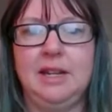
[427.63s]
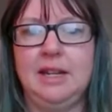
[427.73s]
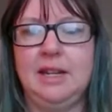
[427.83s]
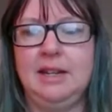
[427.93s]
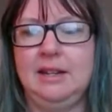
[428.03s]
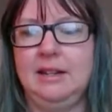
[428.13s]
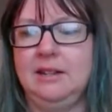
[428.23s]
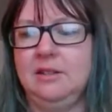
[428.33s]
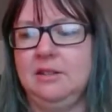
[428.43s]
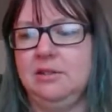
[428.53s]

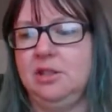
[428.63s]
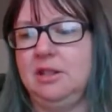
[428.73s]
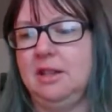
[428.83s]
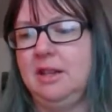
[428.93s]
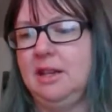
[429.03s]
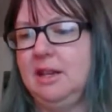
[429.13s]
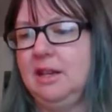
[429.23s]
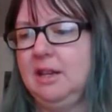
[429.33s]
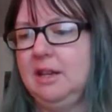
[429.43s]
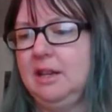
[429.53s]
And so
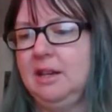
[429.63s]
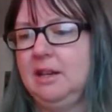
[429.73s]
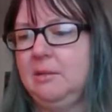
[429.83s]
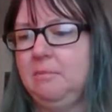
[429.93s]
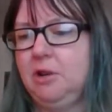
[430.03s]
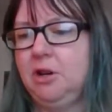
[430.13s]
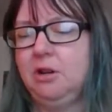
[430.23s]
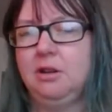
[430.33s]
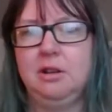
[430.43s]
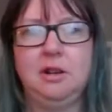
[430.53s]

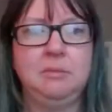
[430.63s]
her